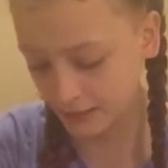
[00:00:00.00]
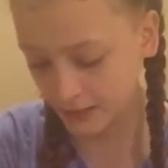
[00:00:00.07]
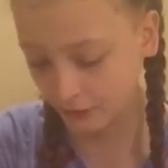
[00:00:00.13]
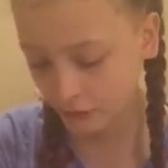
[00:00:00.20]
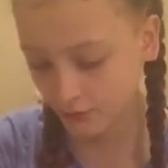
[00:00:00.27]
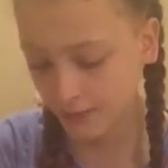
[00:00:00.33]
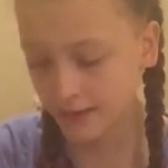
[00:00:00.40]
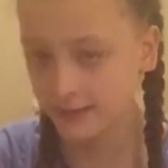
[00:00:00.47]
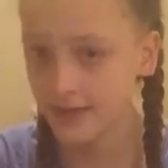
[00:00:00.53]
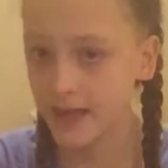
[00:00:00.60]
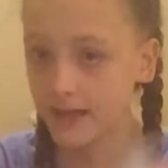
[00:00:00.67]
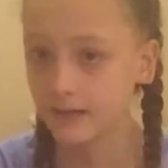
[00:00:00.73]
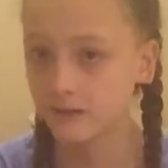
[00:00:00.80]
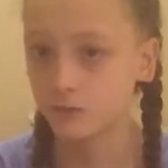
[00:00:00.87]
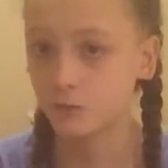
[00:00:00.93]
me to my
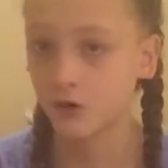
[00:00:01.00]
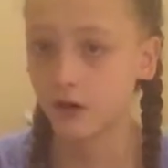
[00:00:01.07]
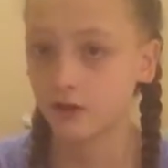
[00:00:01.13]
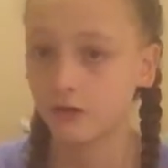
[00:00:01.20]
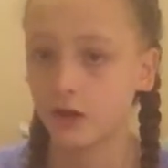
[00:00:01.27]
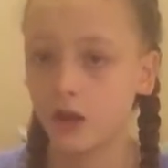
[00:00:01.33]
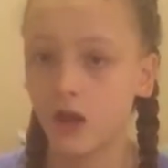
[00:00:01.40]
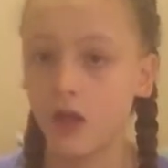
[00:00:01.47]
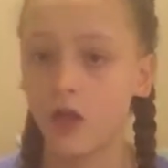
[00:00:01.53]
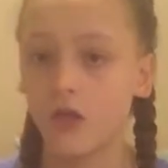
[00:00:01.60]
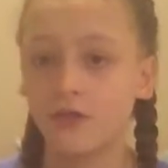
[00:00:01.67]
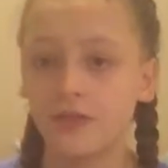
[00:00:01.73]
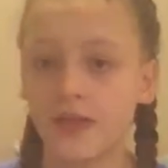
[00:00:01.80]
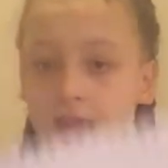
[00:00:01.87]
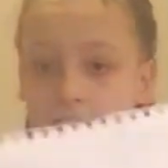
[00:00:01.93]
next one,
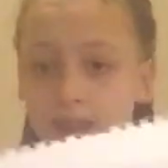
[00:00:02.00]
the